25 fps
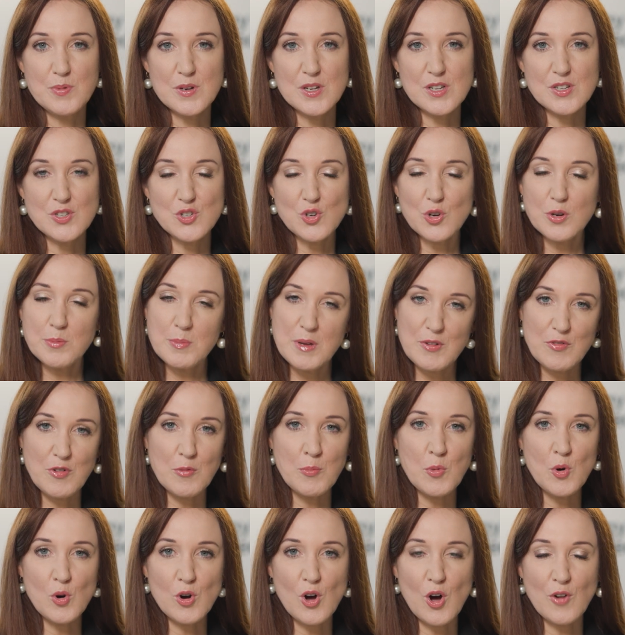But join me
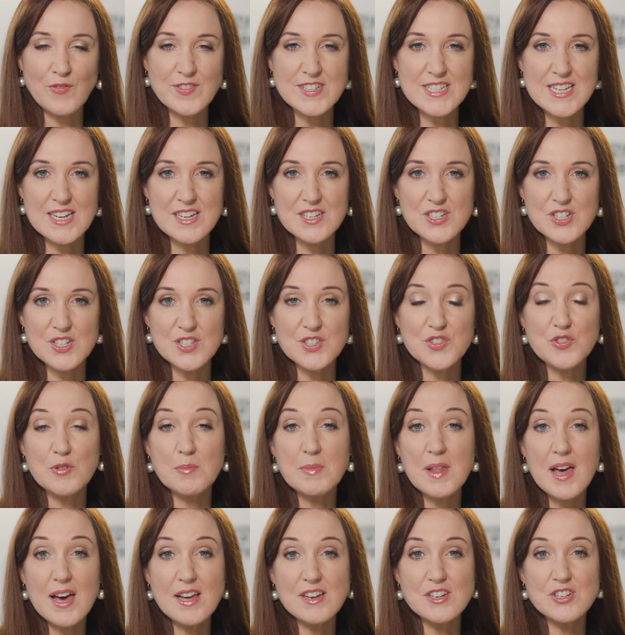for more conversations
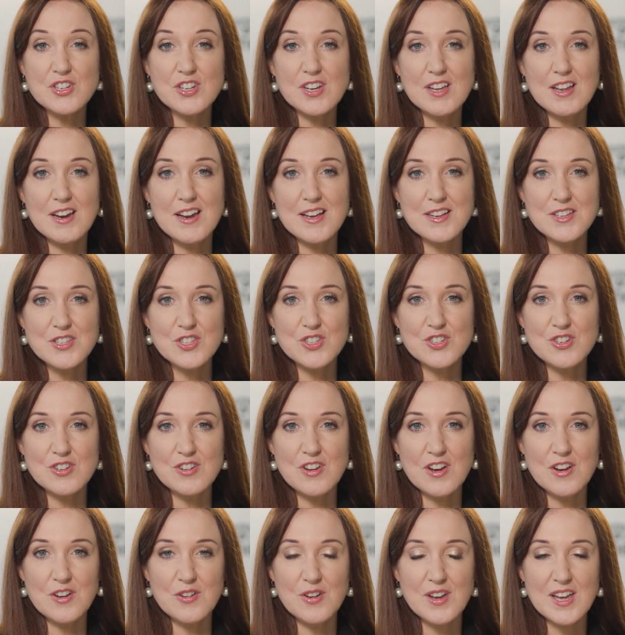from the Energy Connect
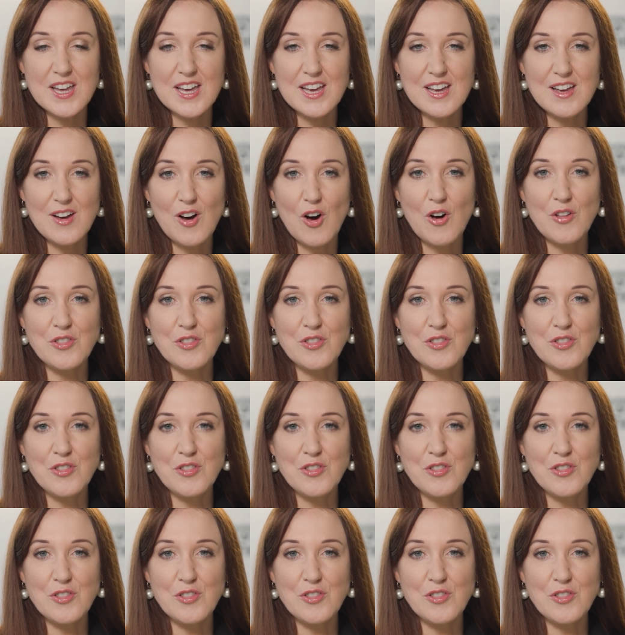studio here